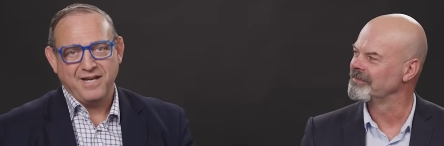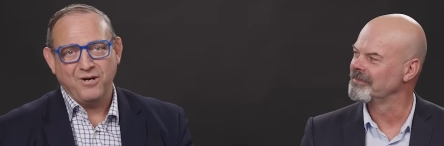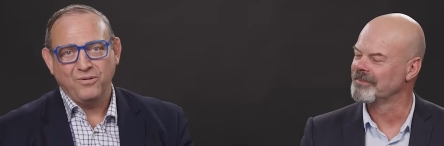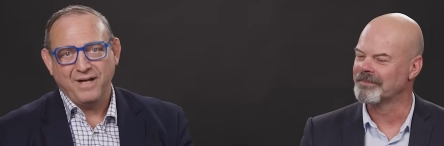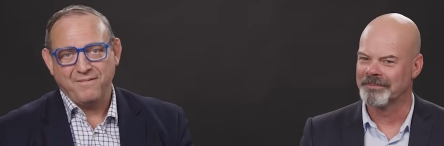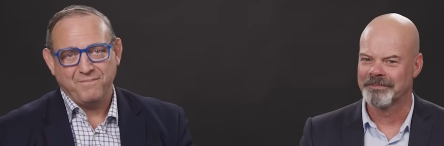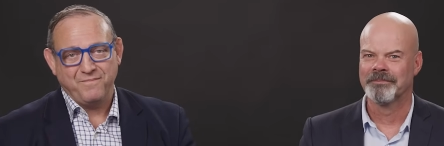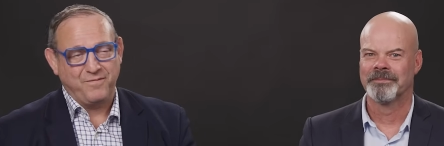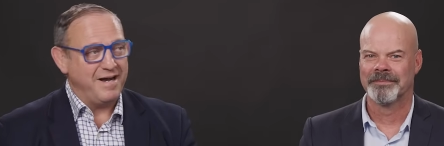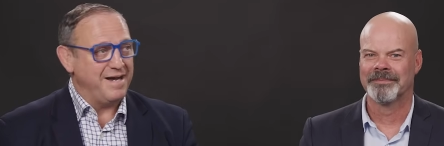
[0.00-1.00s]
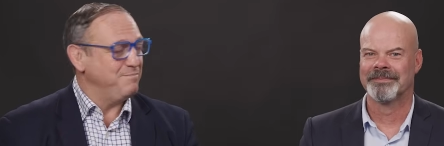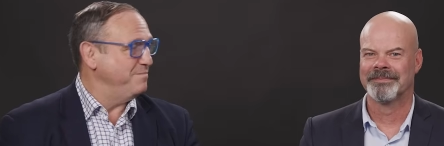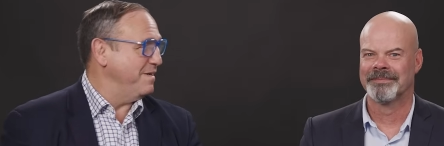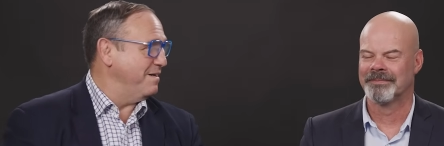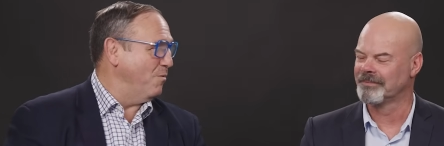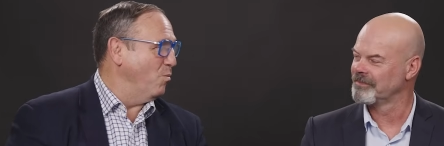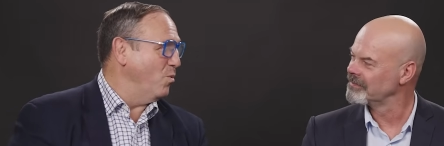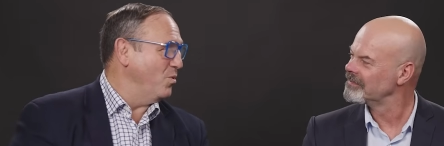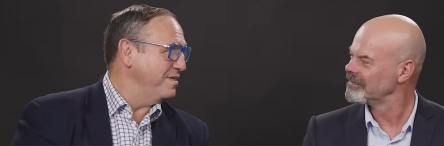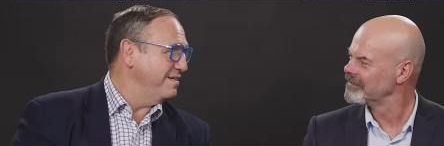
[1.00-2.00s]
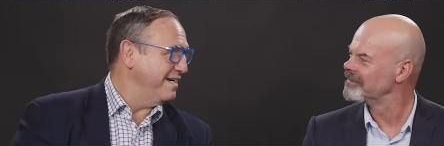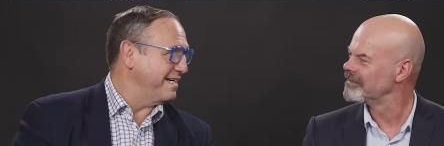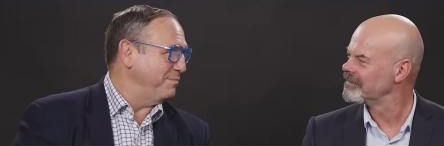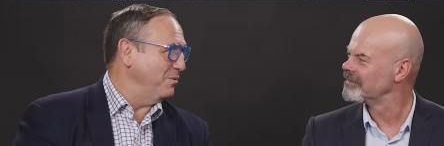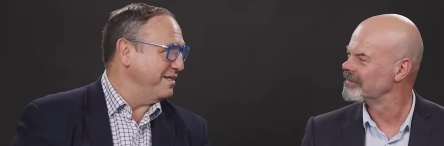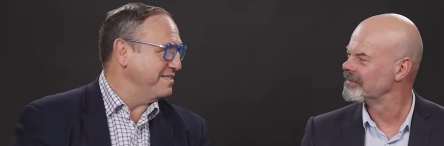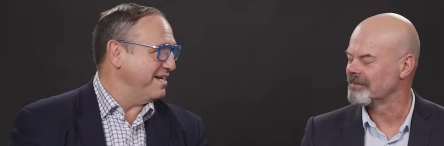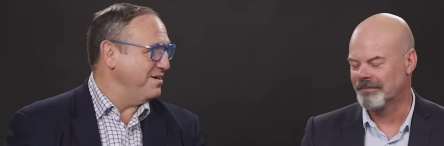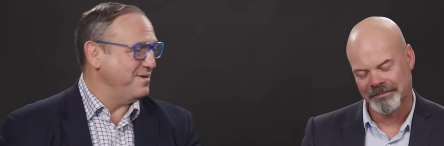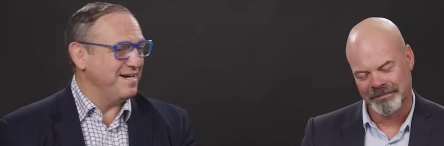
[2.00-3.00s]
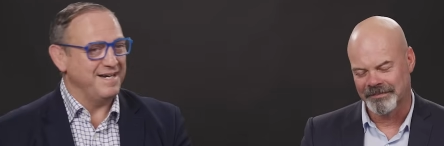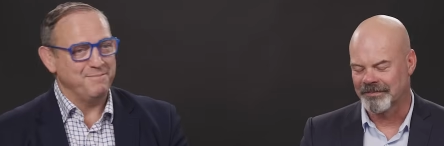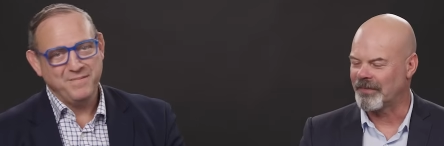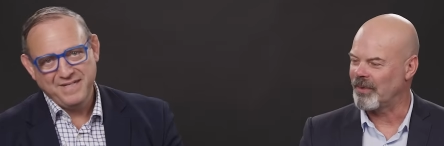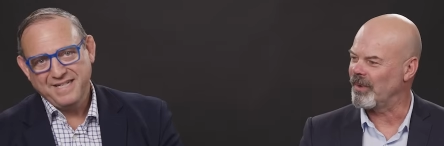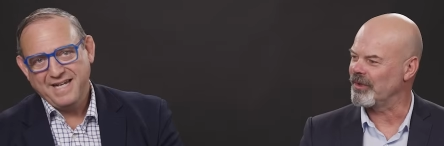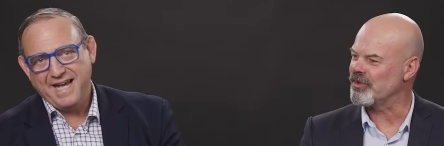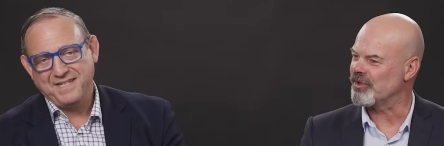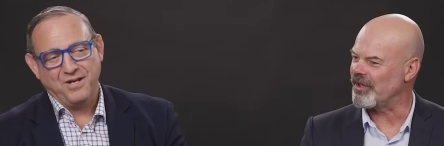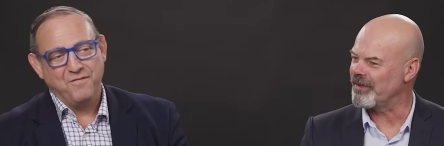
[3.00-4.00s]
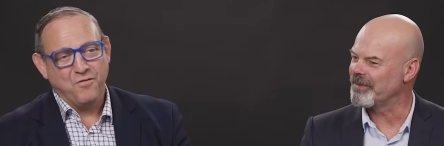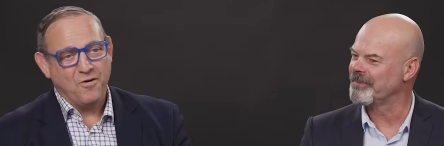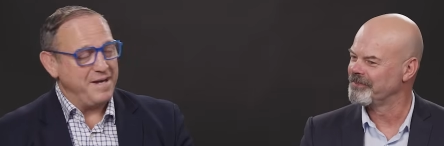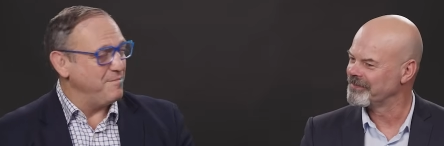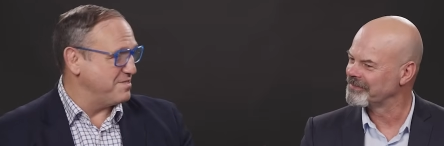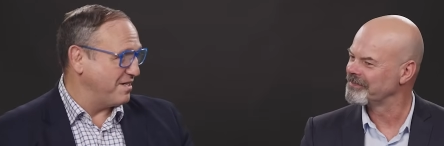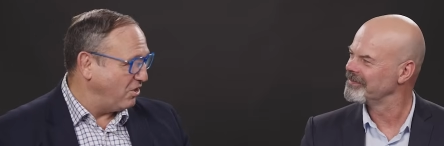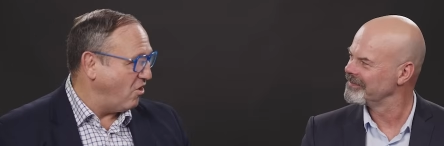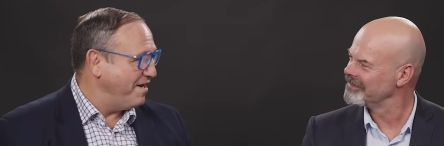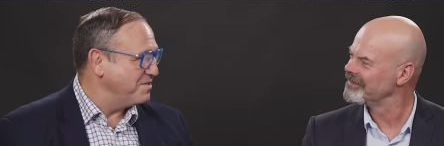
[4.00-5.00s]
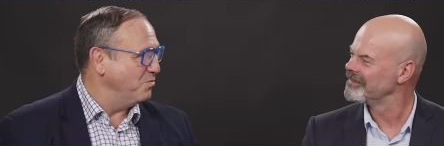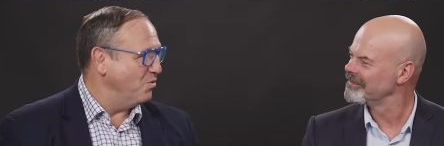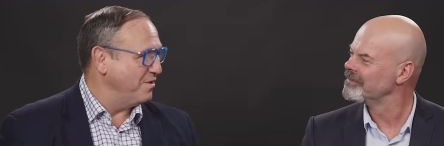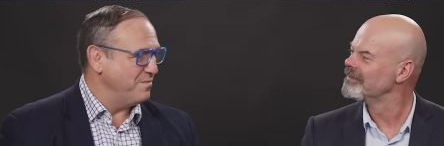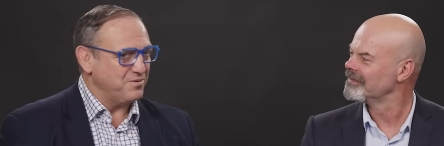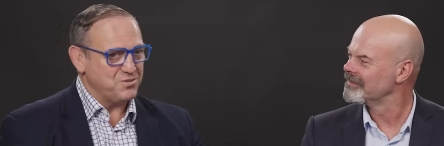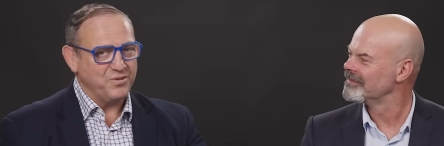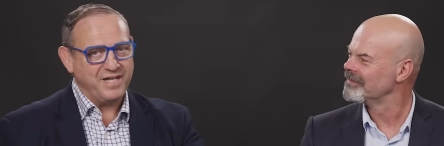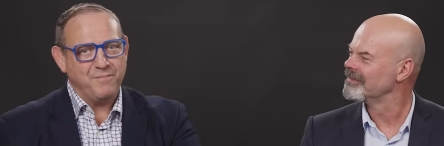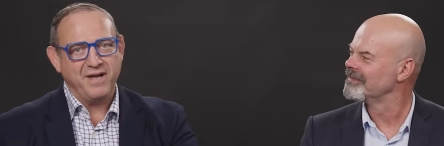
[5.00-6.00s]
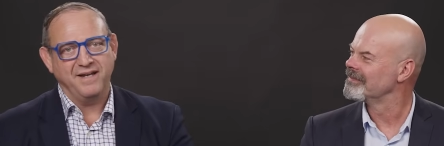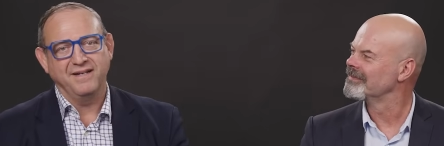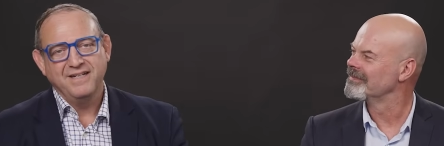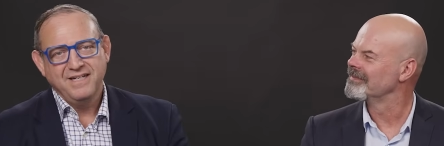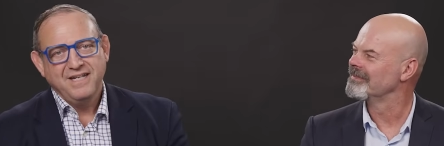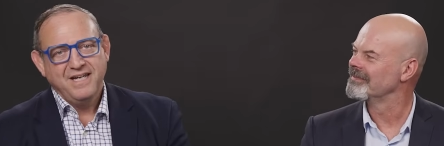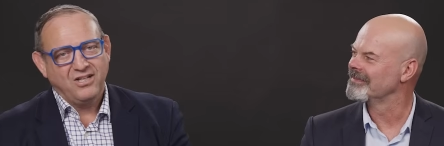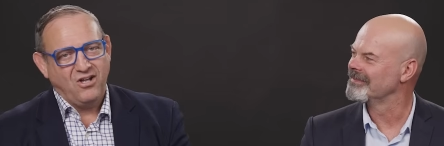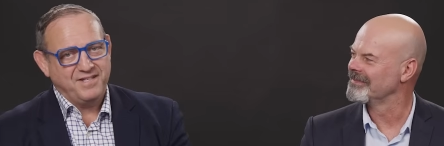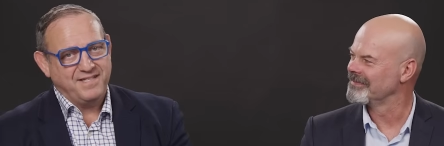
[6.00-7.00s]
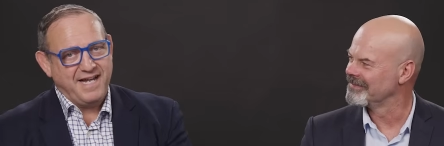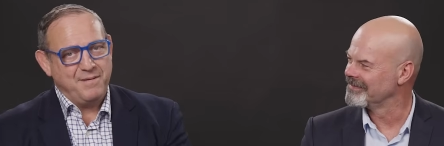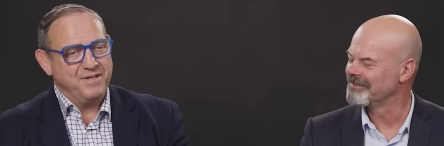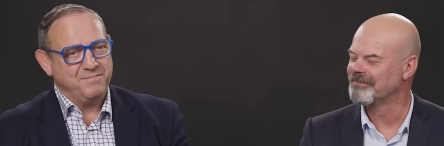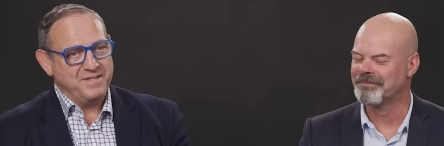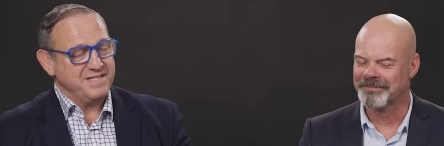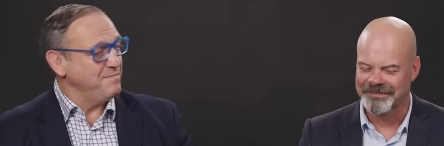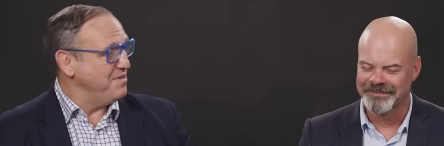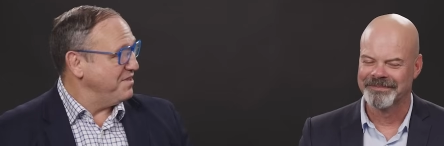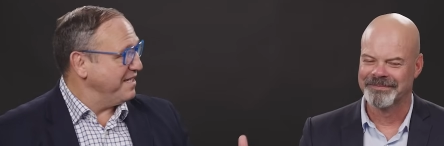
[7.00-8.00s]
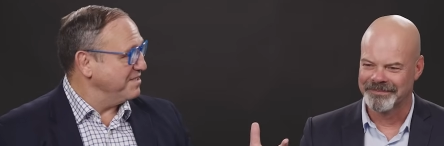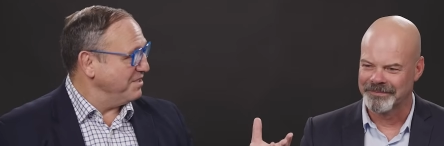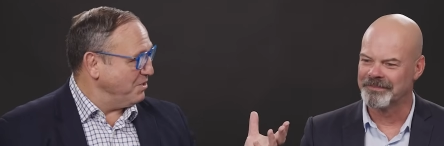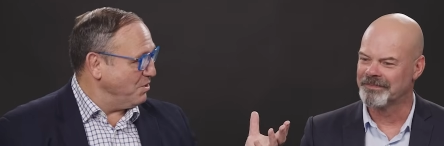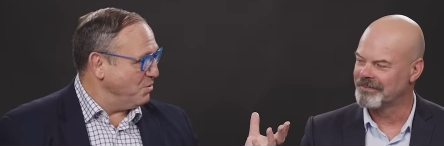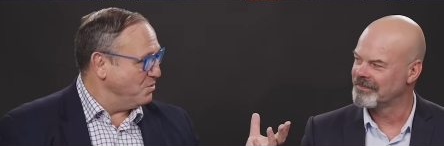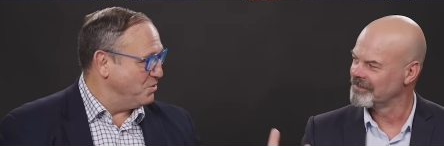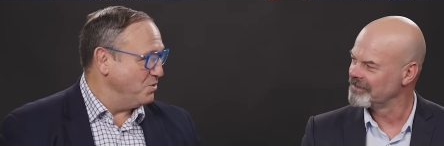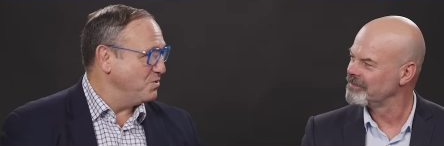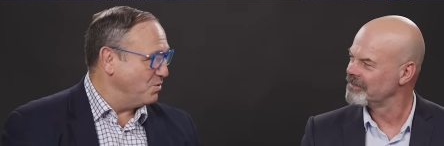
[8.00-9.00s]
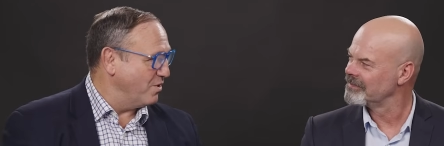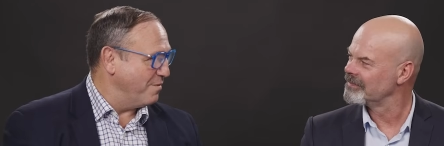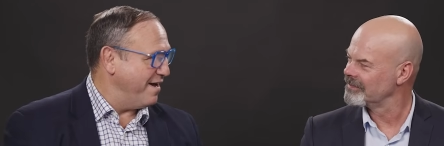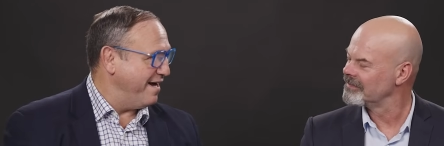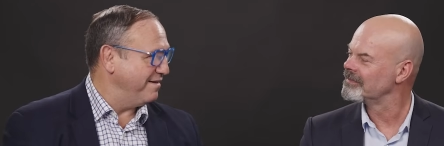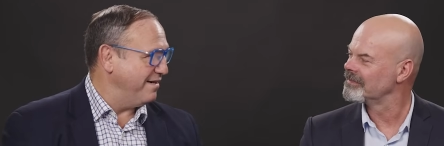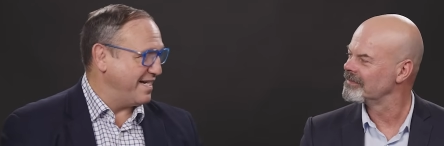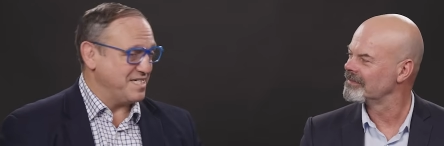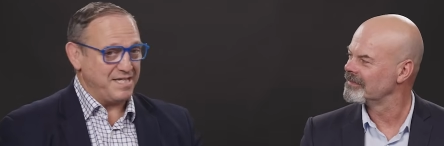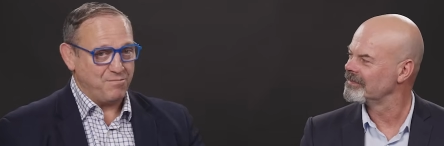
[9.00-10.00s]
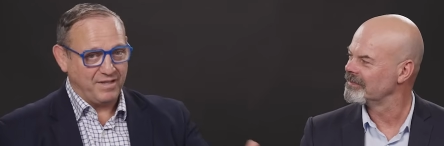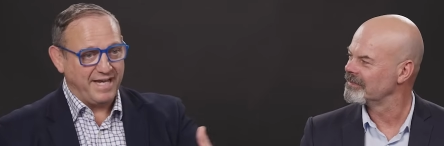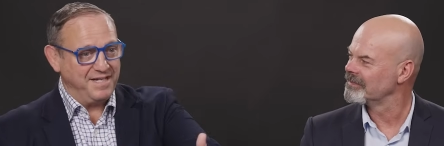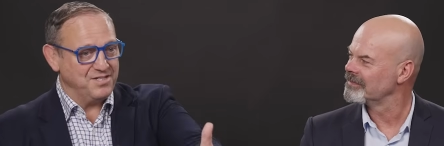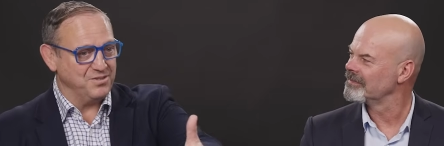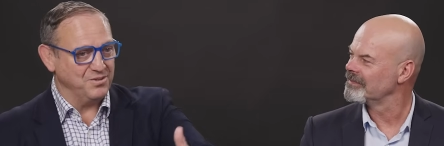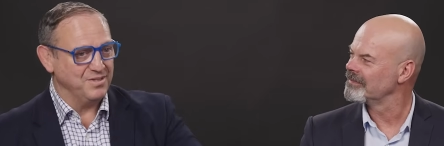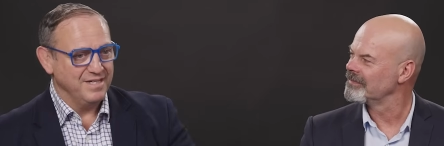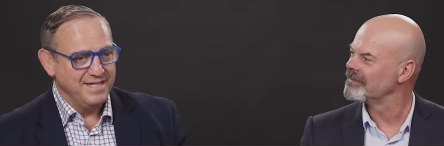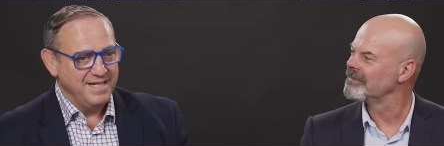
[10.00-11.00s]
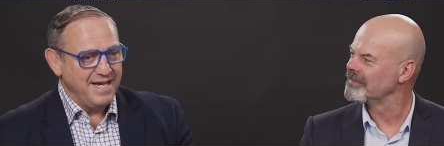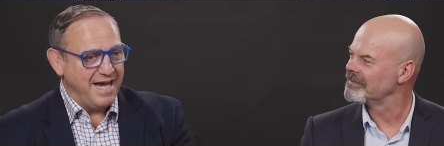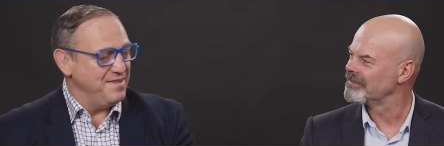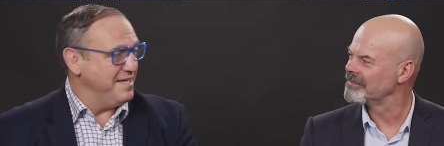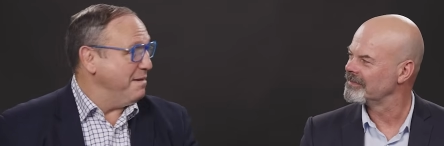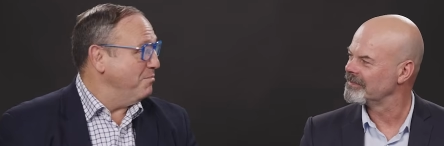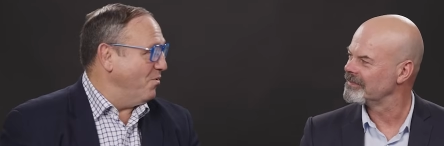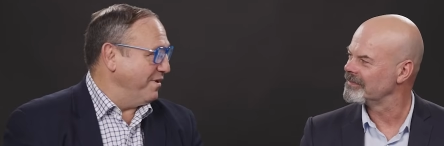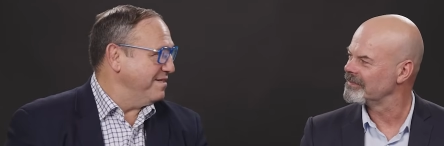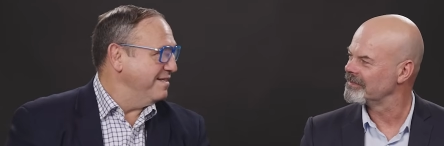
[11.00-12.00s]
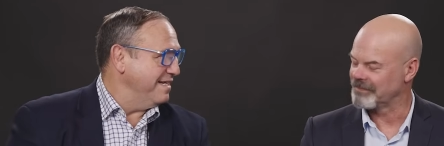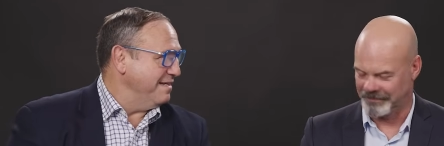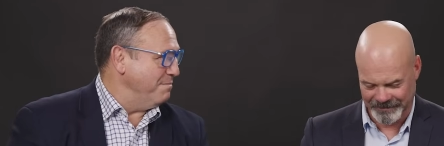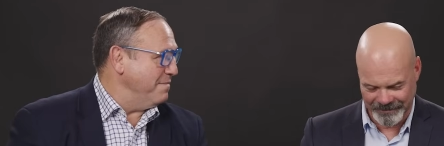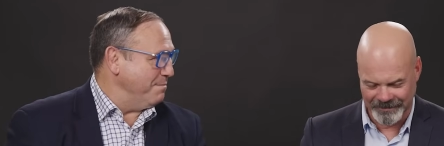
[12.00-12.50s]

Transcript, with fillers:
Speaker 1: Dell for our award a couple of weeks ago um, at Dell Forum, and it was a client award, and we're not talking about client today, but, but some of the things that you do talk about actually relate to uh, the endpoint in, in,